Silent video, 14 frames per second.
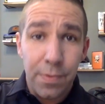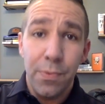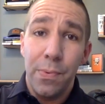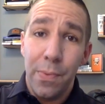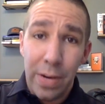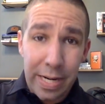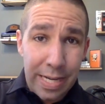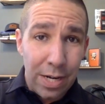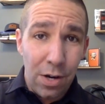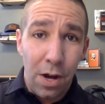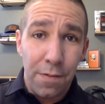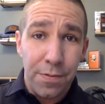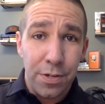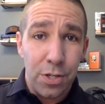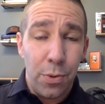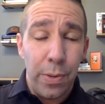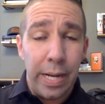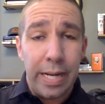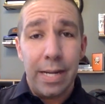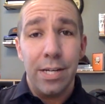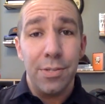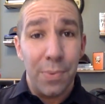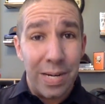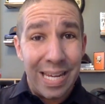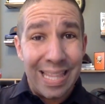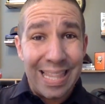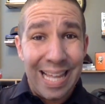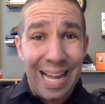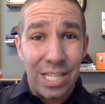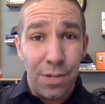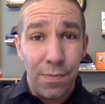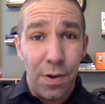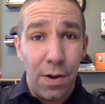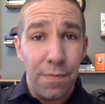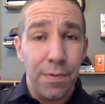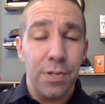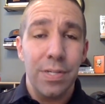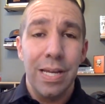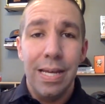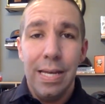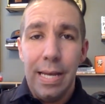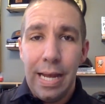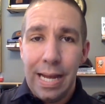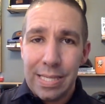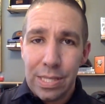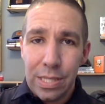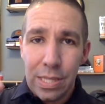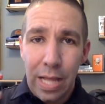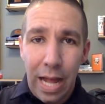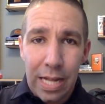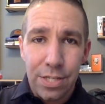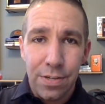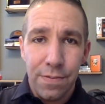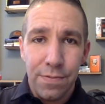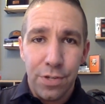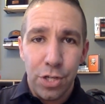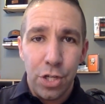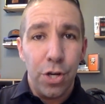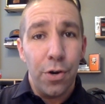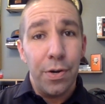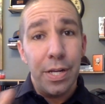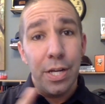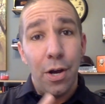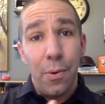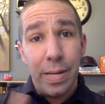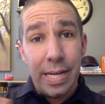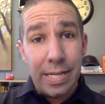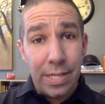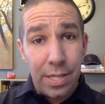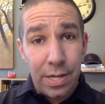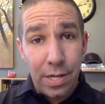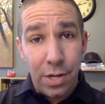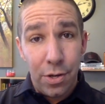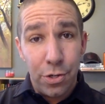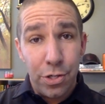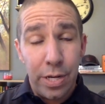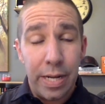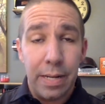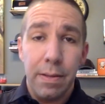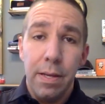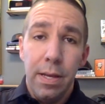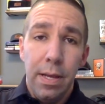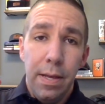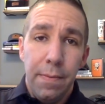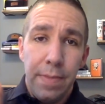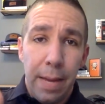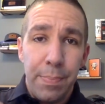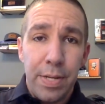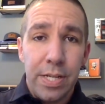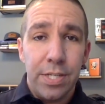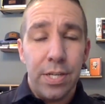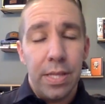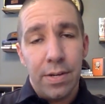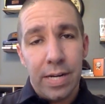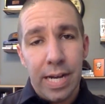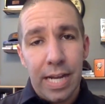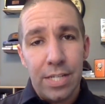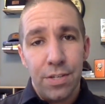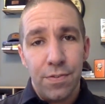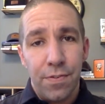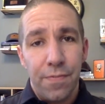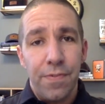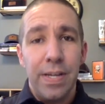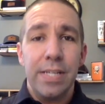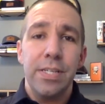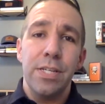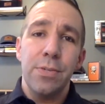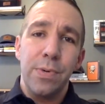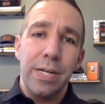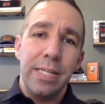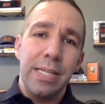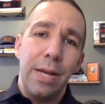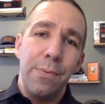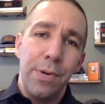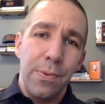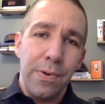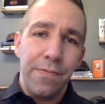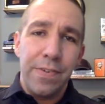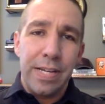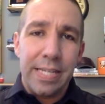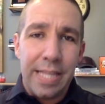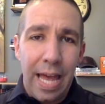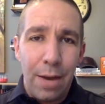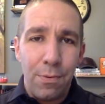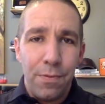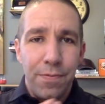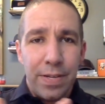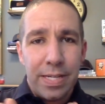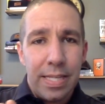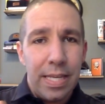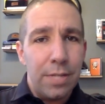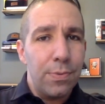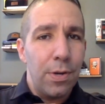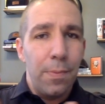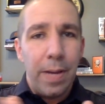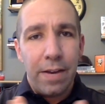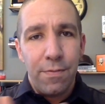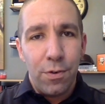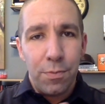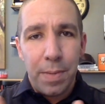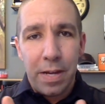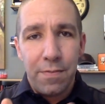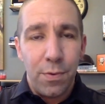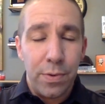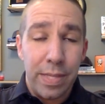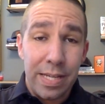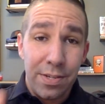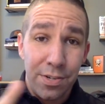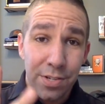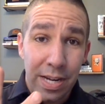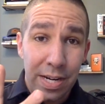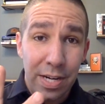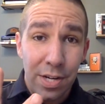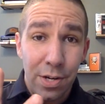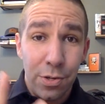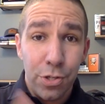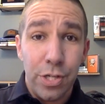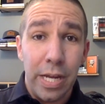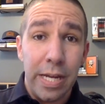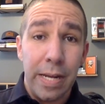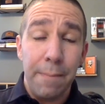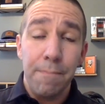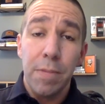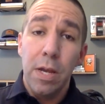We want to get offers quick because we want to get lots of offers. That's lots of security going into the negotiating. That being said, they're going to ask us for fixes. We're going to say we don't want to fix that. We'll fix this. We go back and forth. That's our second negotiating.